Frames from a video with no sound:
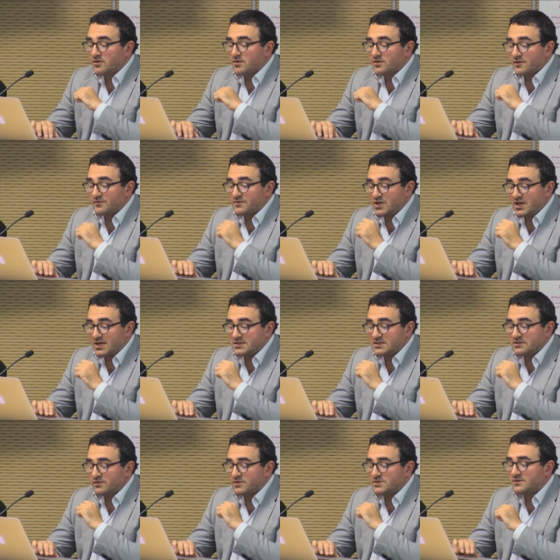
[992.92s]
The Court of
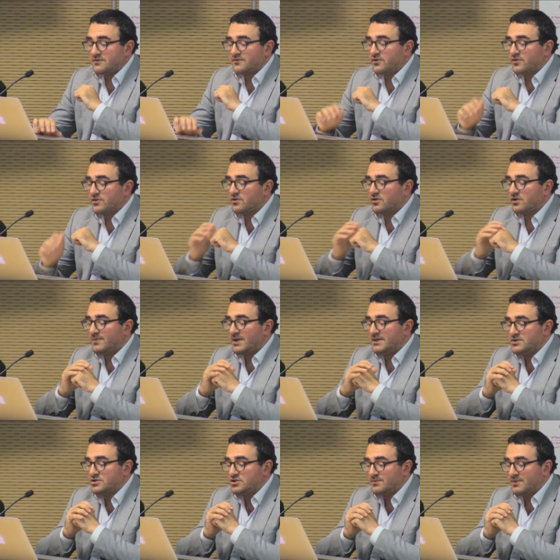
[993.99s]
Justice was therefore called by
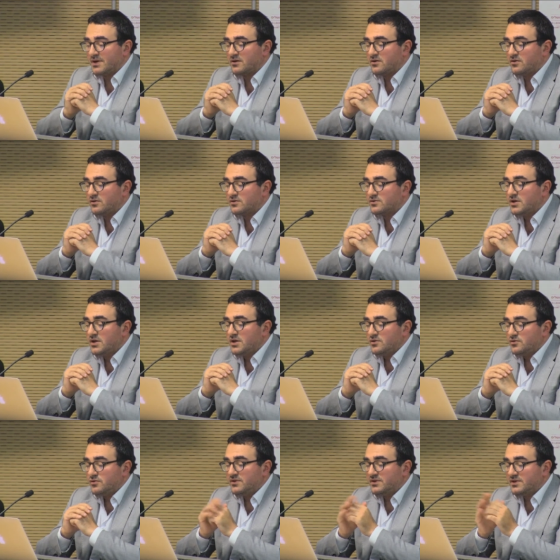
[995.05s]
the German court
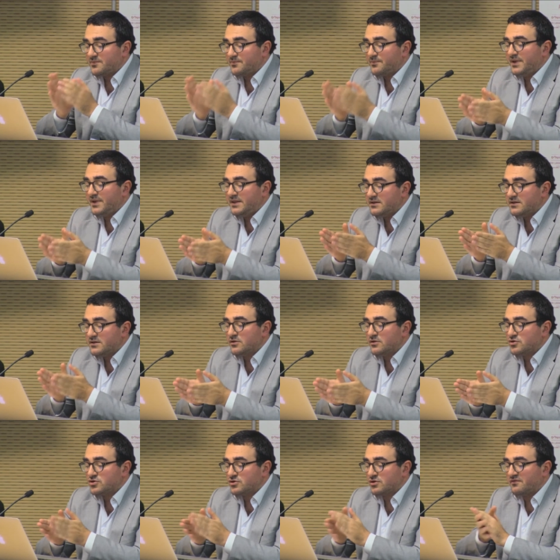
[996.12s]
to interpret the
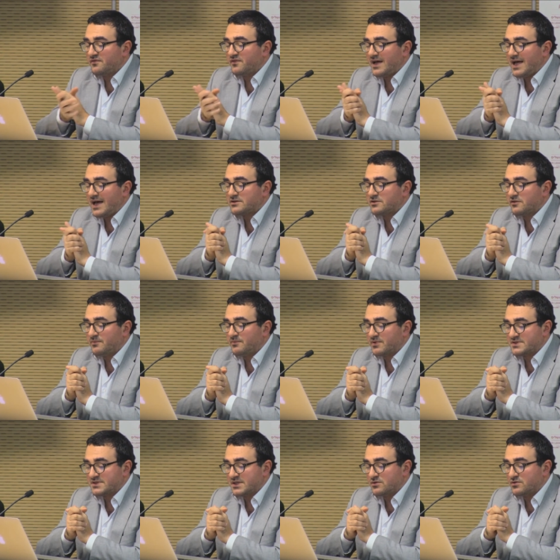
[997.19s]
notion of act of
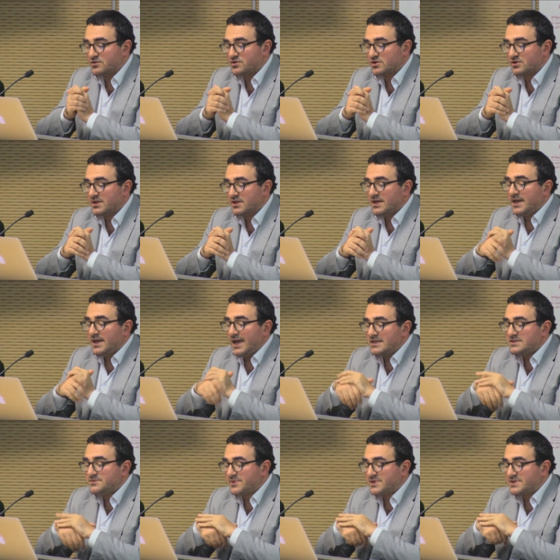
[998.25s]
persecution
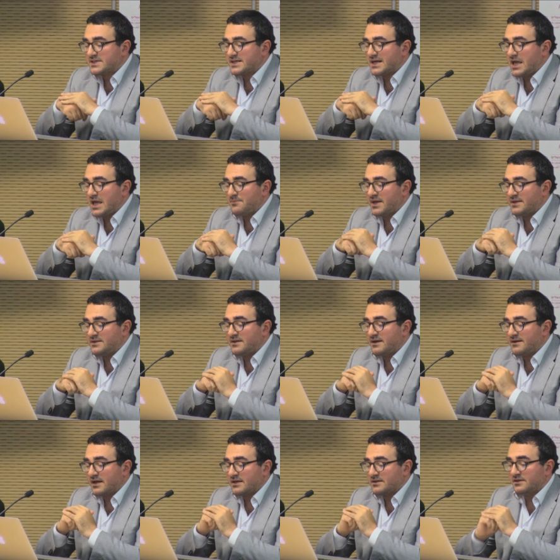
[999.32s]
as prescribed by the
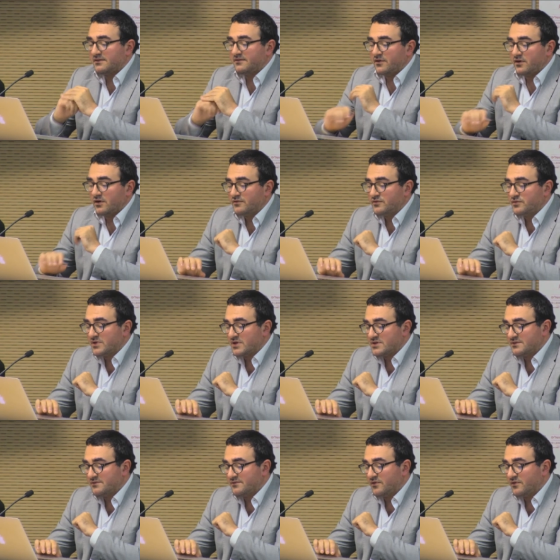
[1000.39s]
directive of
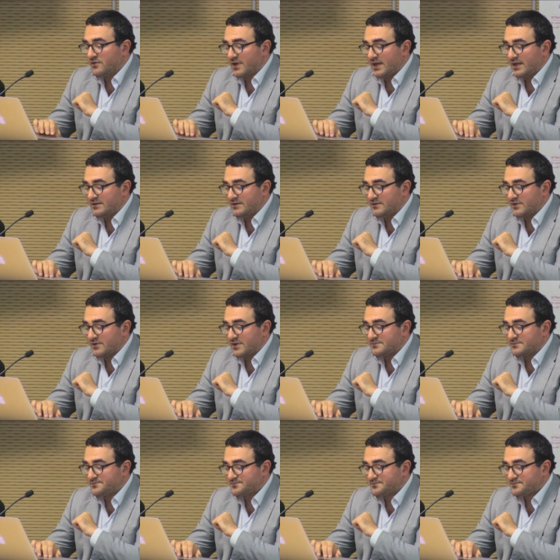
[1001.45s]
2004-83.
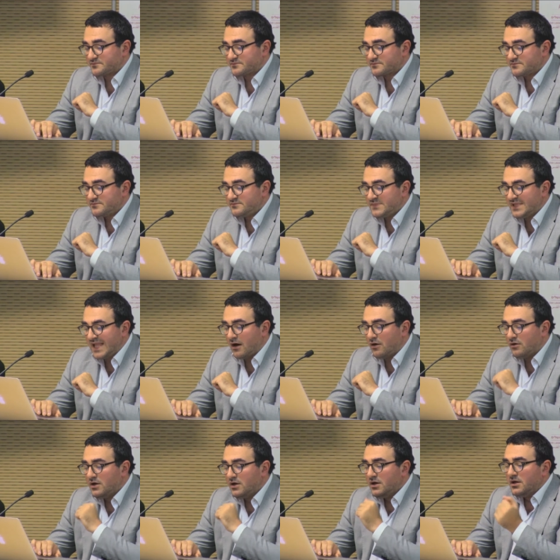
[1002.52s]

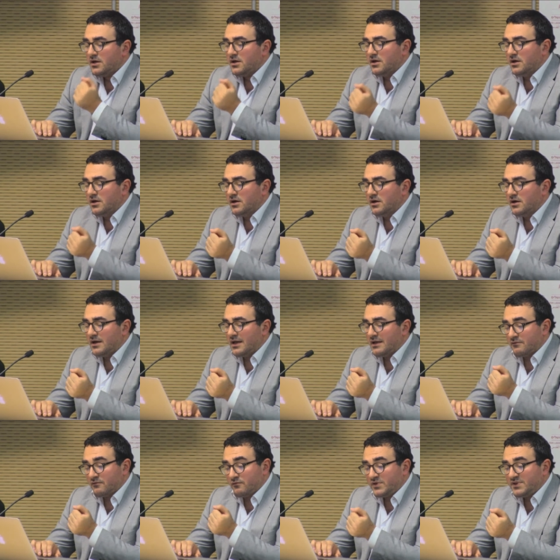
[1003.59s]
Now,
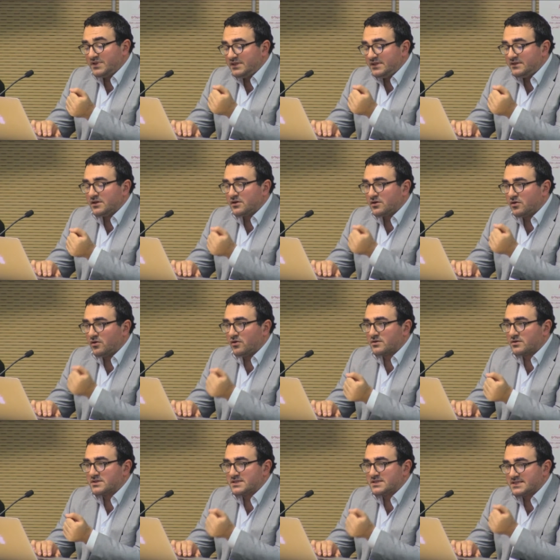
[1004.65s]
what did the
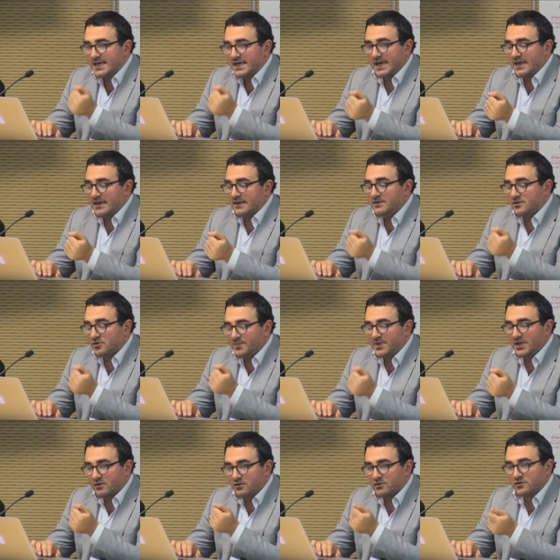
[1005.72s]
court say, the
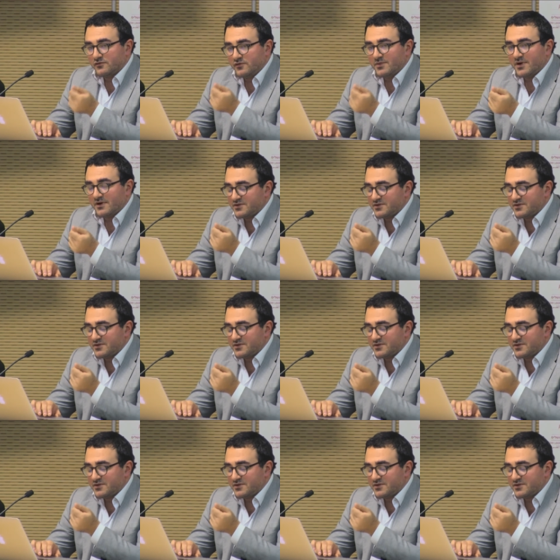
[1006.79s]
European Court